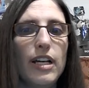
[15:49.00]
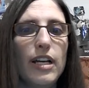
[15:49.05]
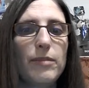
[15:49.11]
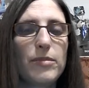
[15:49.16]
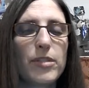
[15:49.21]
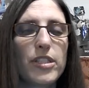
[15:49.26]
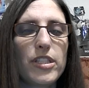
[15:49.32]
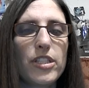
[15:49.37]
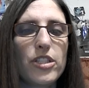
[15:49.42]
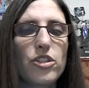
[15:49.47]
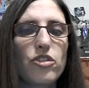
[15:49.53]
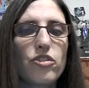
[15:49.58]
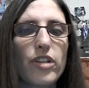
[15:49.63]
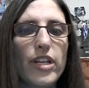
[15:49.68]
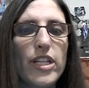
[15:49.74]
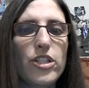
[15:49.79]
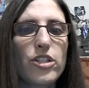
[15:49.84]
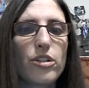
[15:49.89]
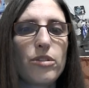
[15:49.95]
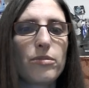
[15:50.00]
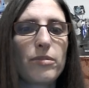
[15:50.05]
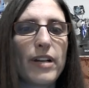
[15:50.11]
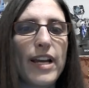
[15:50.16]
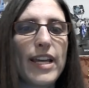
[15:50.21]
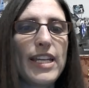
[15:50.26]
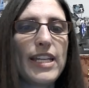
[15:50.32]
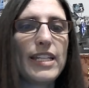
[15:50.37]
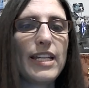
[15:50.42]
just a stranger,
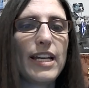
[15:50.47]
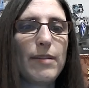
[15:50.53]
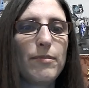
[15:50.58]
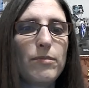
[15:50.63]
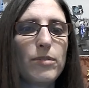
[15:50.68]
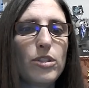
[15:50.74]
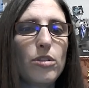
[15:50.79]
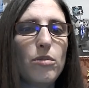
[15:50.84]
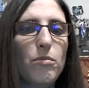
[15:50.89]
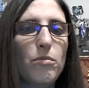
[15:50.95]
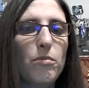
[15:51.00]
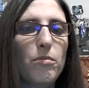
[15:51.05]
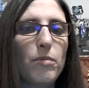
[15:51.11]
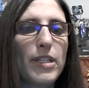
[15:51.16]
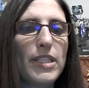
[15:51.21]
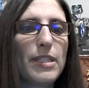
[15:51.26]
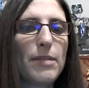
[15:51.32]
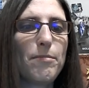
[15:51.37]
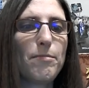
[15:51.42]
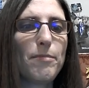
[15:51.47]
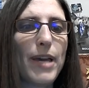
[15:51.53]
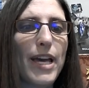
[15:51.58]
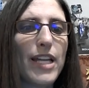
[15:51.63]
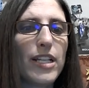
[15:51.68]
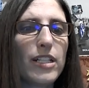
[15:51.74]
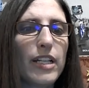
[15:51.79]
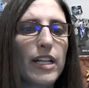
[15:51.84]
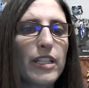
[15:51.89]
right? Um, so what's it
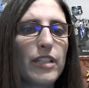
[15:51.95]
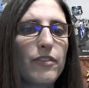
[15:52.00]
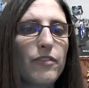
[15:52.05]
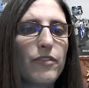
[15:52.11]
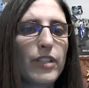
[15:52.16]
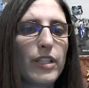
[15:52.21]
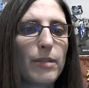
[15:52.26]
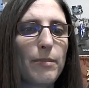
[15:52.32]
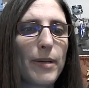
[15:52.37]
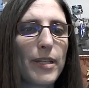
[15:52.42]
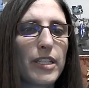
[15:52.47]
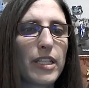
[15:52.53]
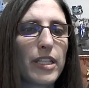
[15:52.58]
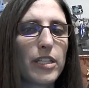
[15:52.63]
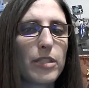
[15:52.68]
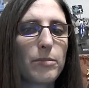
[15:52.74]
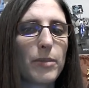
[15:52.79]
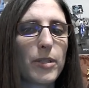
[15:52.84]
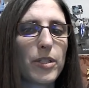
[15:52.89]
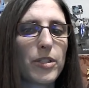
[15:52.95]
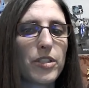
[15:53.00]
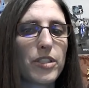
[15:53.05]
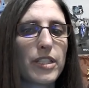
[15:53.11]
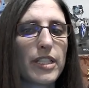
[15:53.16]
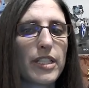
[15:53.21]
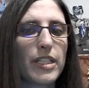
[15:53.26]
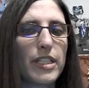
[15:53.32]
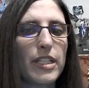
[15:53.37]
matter how you feel about the other
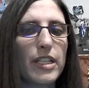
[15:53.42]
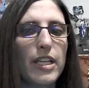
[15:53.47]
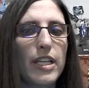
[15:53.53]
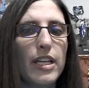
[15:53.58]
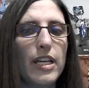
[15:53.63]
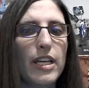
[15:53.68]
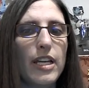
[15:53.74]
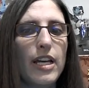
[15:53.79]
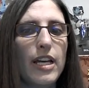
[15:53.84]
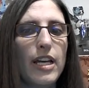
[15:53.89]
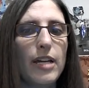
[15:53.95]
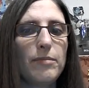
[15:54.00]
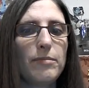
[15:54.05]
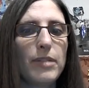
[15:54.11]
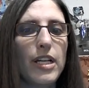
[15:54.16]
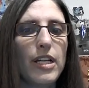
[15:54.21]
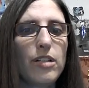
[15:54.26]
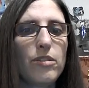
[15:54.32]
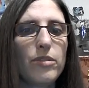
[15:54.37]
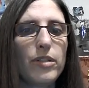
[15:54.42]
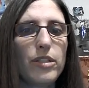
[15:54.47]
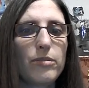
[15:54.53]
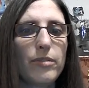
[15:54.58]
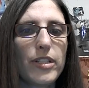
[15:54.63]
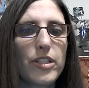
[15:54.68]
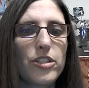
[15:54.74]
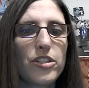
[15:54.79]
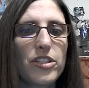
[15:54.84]
person? I'm not going to
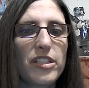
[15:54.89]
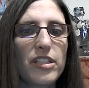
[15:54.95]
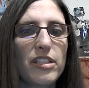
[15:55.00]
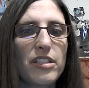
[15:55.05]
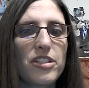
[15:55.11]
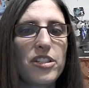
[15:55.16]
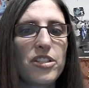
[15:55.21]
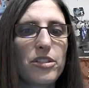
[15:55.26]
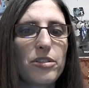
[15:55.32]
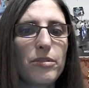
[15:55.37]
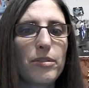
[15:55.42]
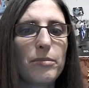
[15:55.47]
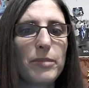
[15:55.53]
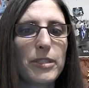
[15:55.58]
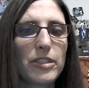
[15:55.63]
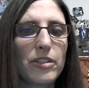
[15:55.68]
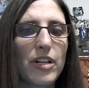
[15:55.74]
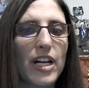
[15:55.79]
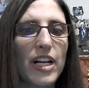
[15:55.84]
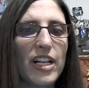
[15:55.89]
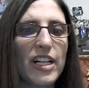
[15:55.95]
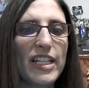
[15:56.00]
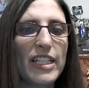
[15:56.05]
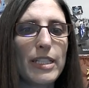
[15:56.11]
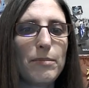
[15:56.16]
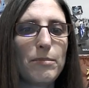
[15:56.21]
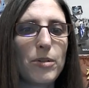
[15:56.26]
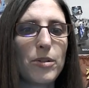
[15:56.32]
rent Chizuru Mizuhara
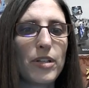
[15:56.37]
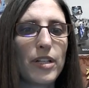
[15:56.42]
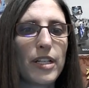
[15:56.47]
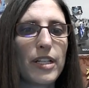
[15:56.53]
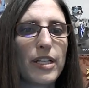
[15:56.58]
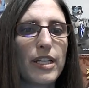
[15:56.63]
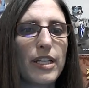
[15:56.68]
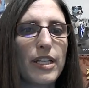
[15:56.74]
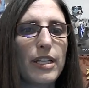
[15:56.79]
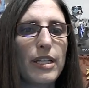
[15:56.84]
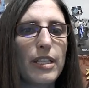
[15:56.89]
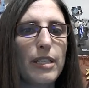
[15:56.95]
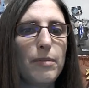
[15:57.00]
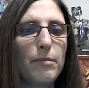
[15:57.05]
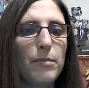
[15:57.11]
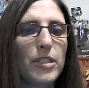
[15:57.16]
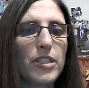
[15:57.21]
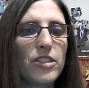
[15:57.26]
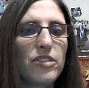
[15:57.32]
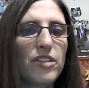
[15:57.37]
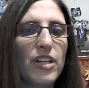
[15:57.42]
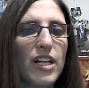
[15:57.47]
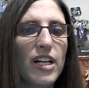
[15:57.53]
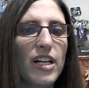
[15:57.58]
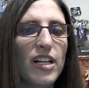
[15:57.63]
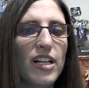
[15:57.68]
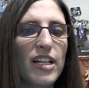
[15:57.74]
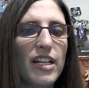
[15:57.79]
anymore.
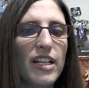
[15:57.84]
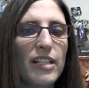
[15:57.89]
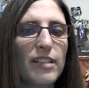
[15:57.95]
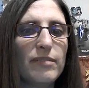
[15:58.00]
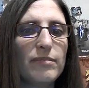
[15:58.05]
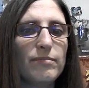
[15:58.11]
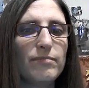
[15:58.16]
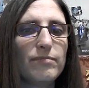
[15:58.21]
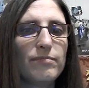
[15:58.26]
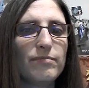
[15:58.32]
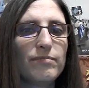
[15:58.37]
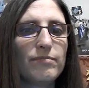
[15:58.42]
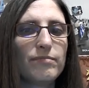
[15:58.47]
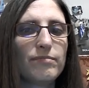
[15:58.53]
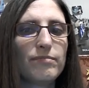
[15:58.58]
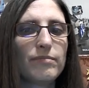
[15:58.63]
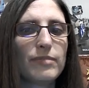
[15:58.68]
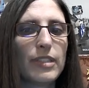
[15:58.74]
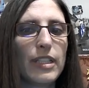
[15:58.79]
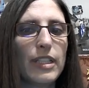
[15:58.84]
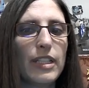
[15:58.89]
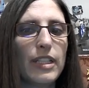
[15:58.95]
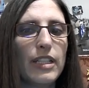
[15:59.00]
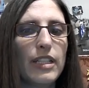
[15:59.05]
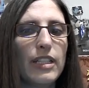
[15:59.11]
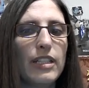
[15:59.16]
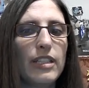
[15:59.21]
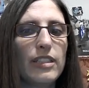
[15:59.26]
Mizuhara!
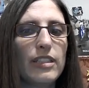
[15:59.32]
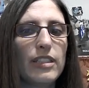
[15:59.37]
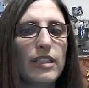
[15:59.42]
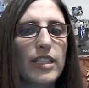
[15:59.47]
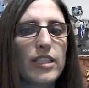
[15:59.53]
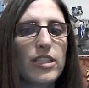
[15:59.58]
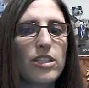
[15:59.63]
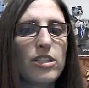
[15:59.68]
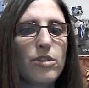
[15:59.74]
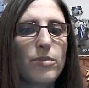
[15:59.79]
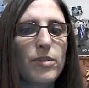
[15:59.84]
Let's do